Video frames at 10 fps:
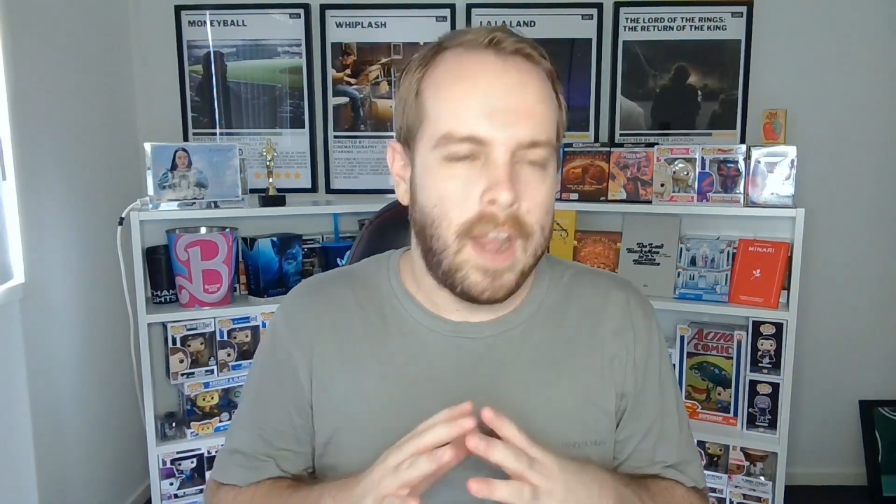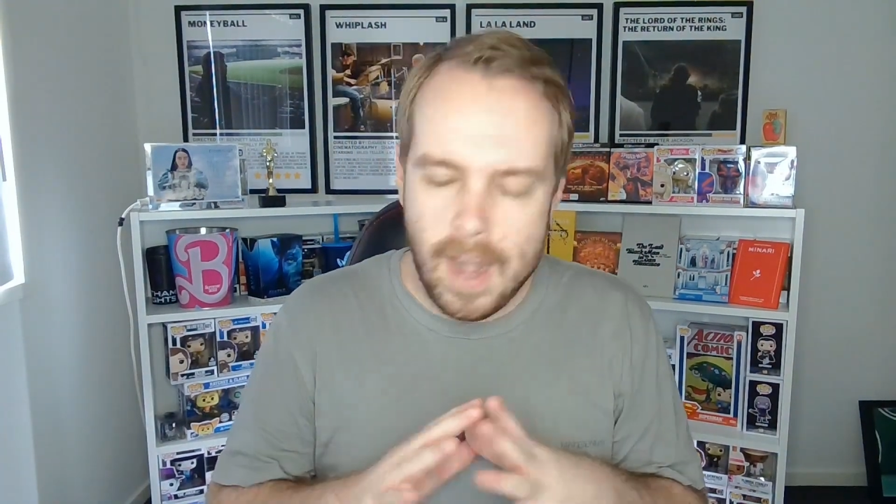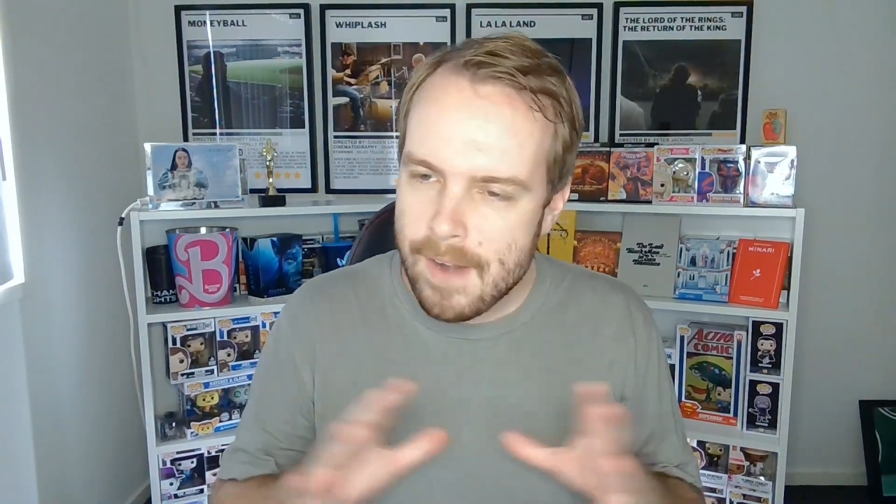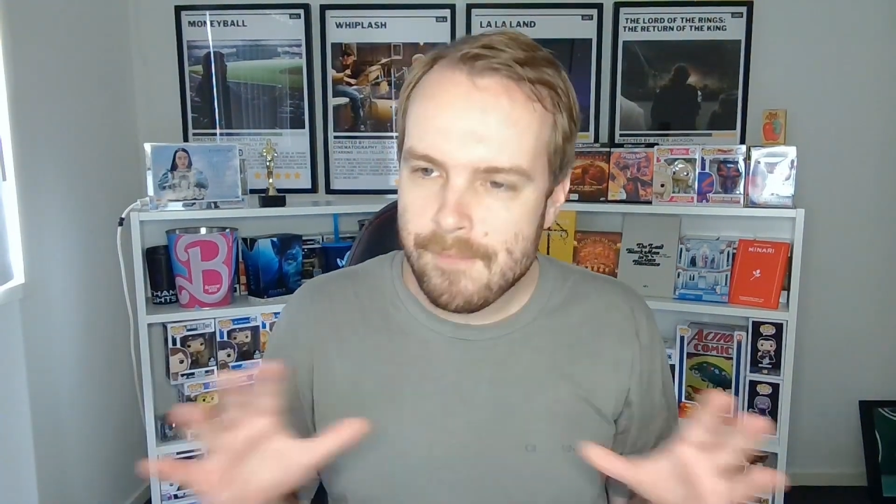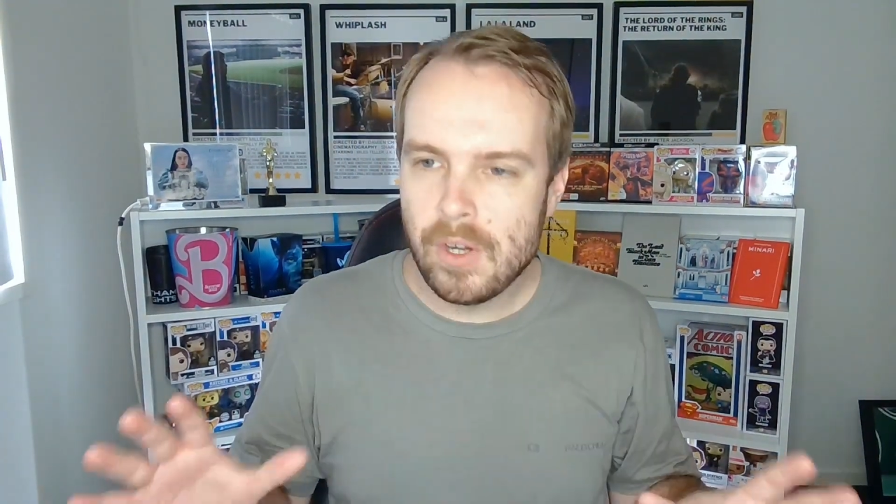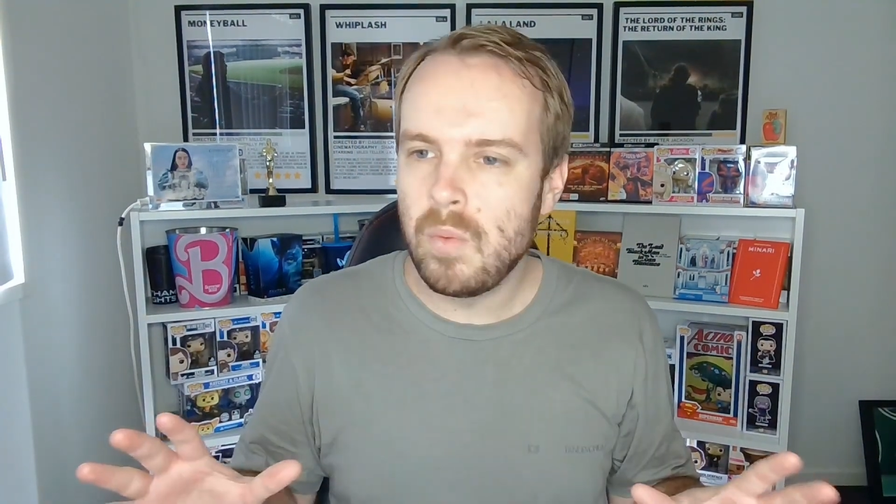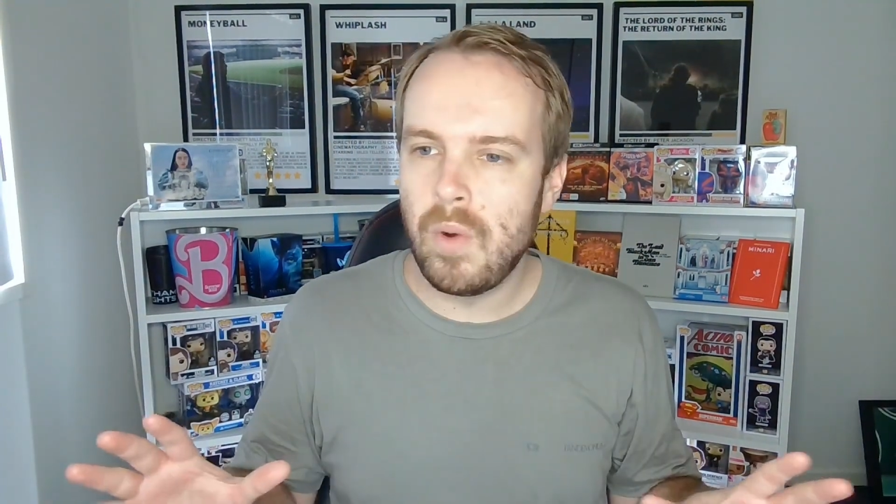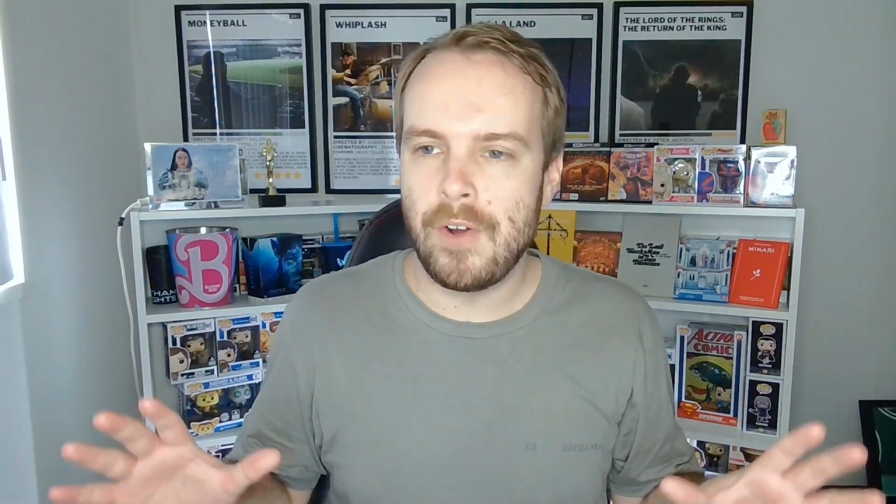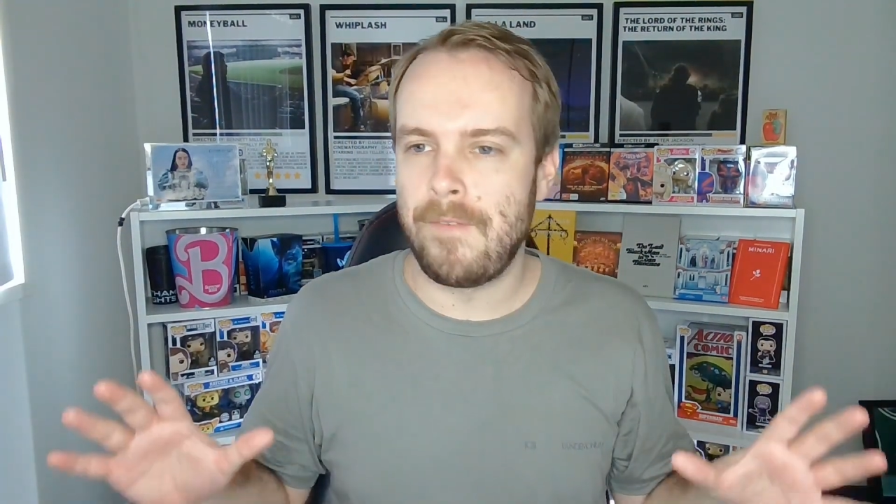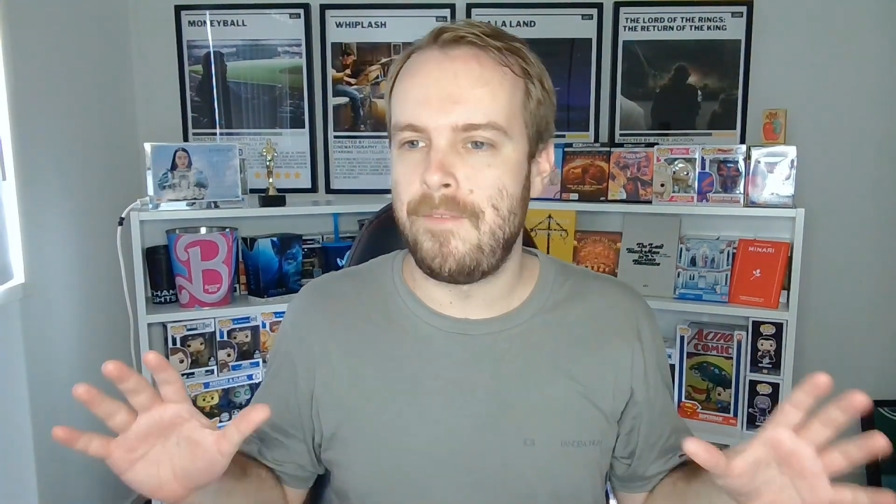
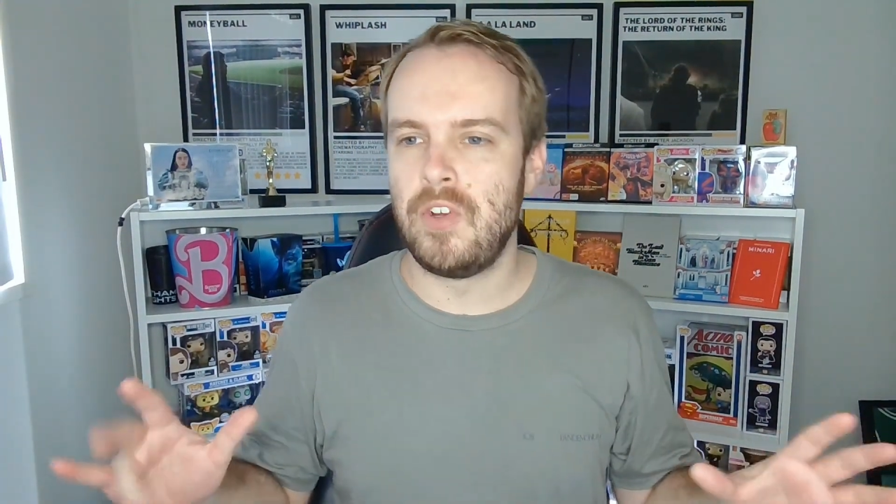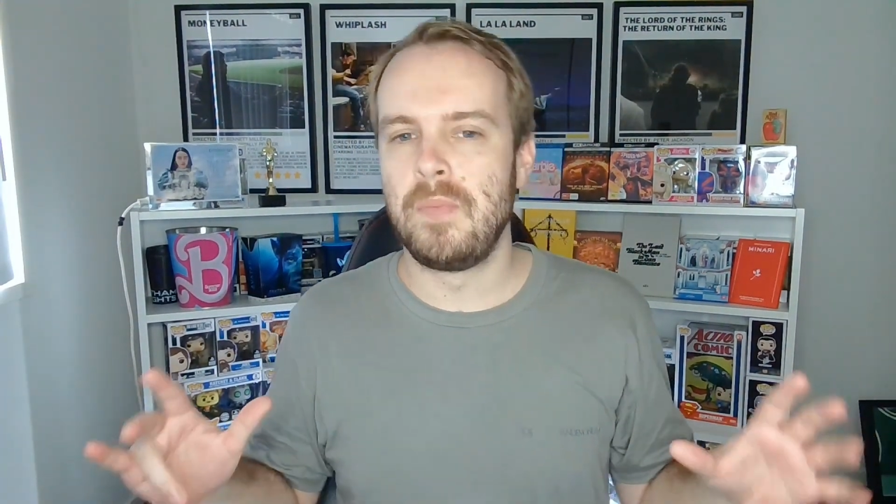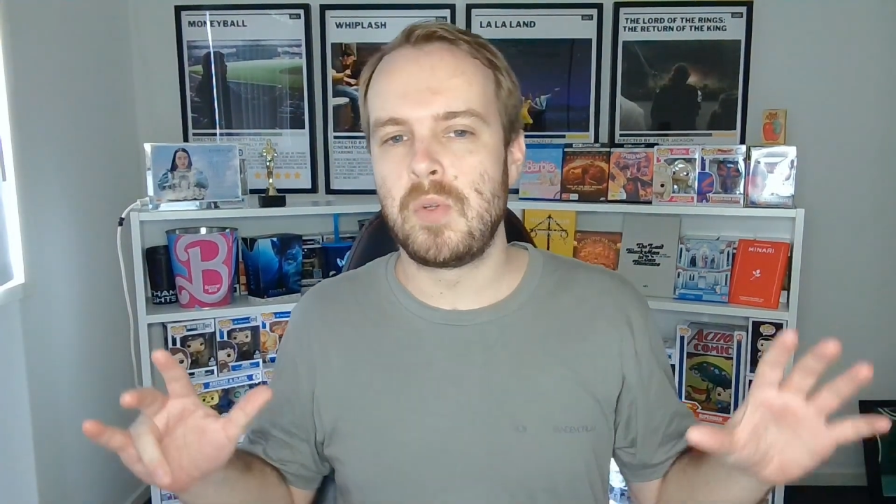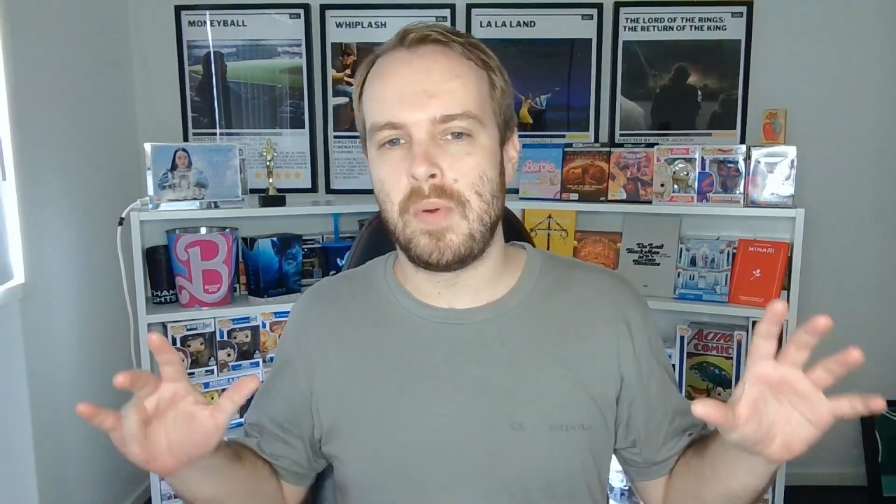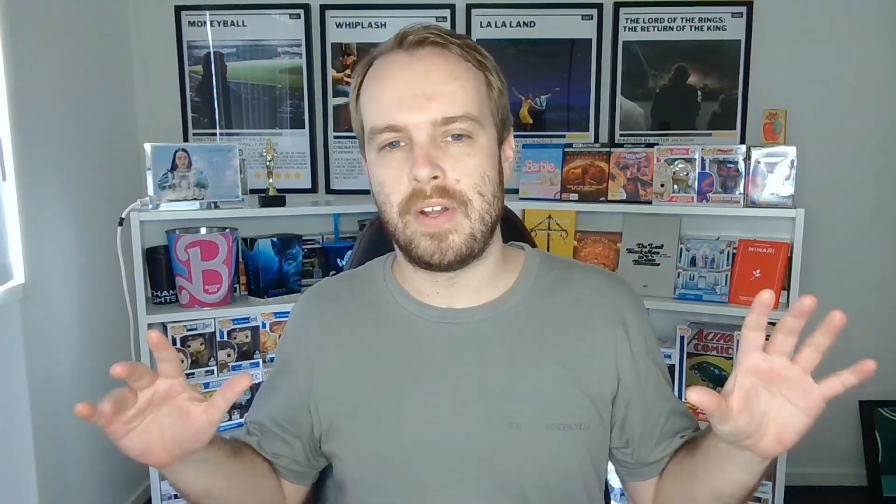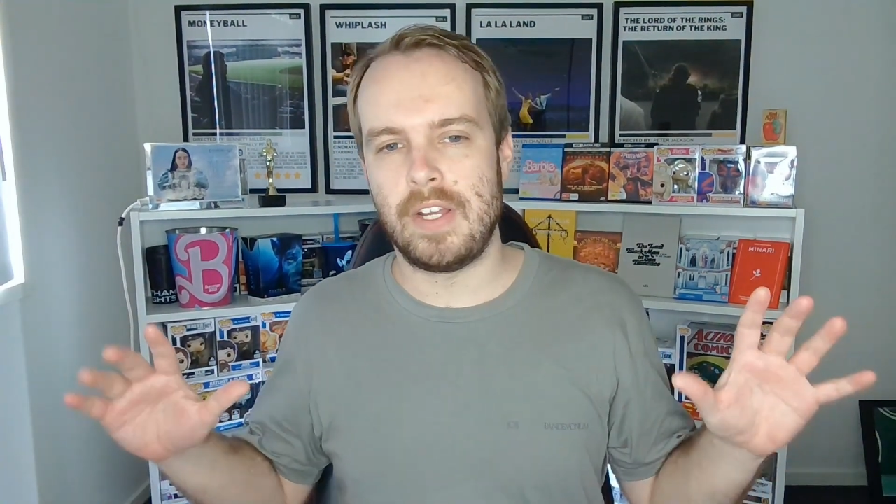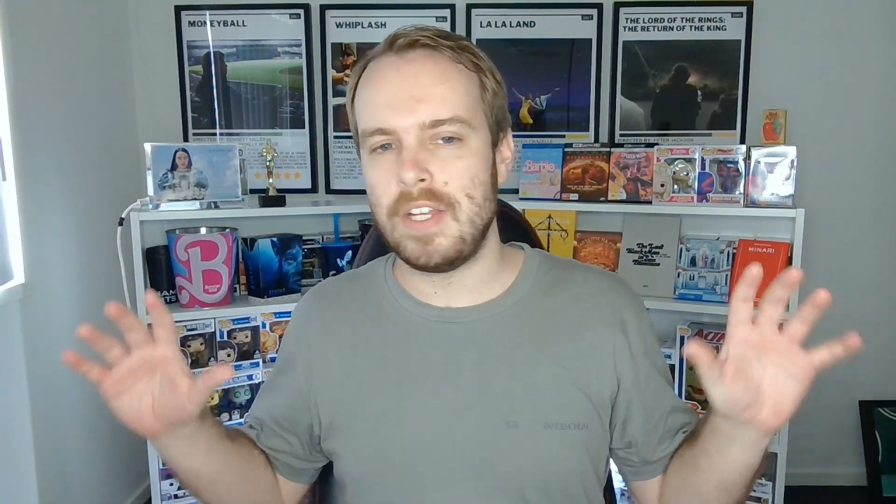Everyone on film Twitter